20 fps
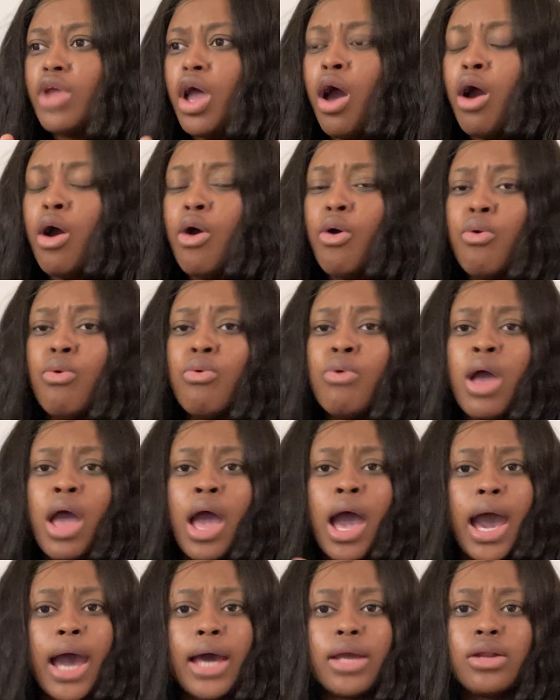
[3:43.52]
Oh,
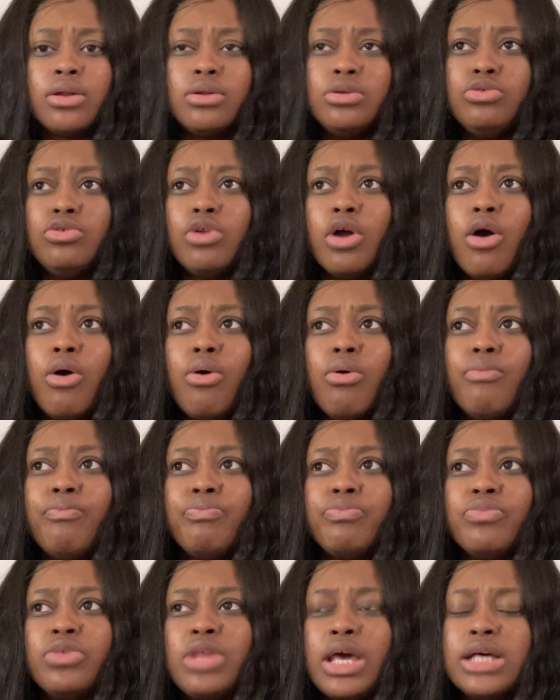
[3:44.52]

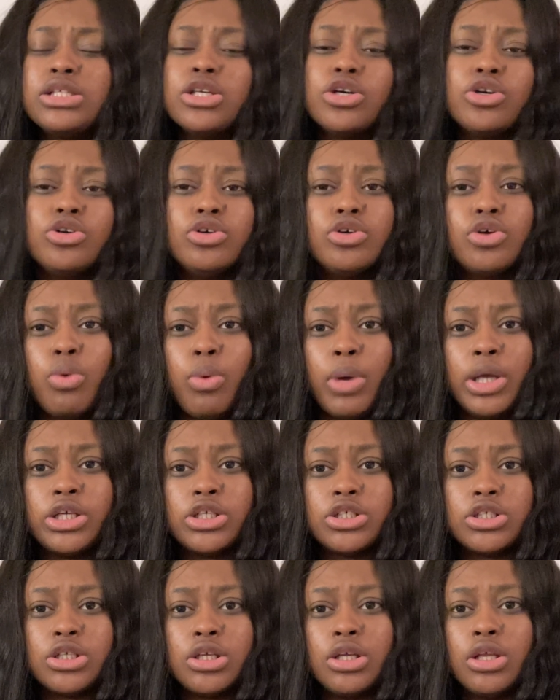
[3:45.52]
that's a good
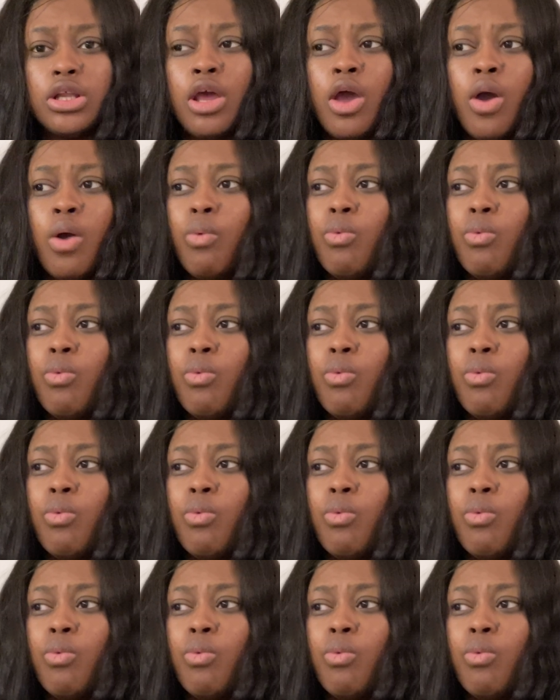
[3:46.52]
question.